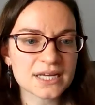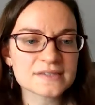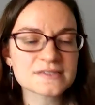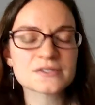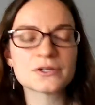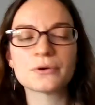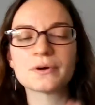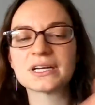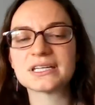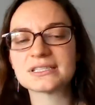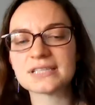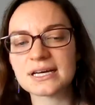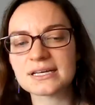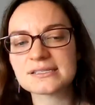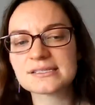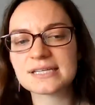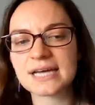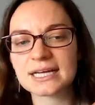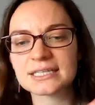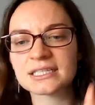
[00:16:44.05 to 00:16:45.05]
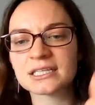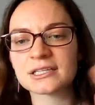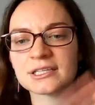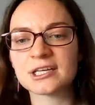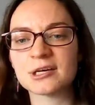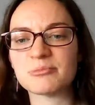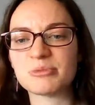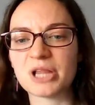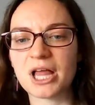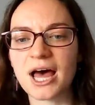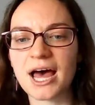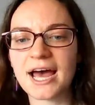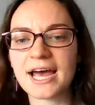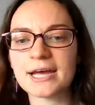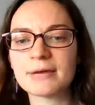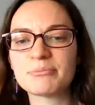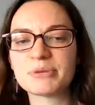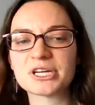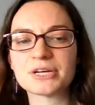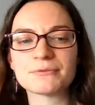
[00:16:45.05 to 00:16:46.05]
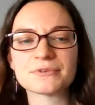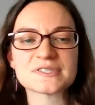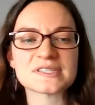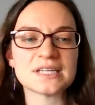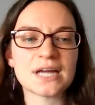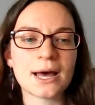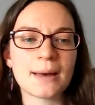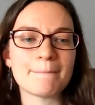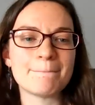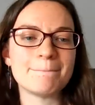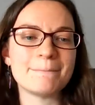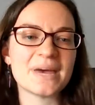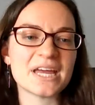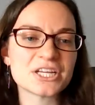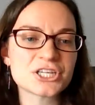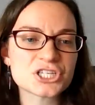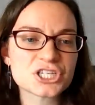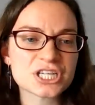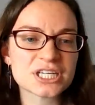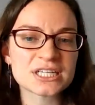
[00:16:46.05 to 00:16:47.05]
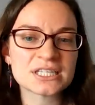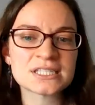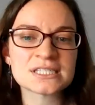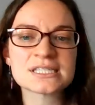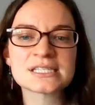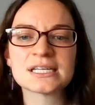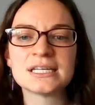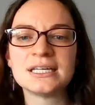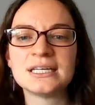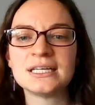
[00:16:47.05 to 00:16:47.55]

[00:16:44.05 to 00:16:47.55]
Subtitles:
so it does technically apply, but it was not mentioned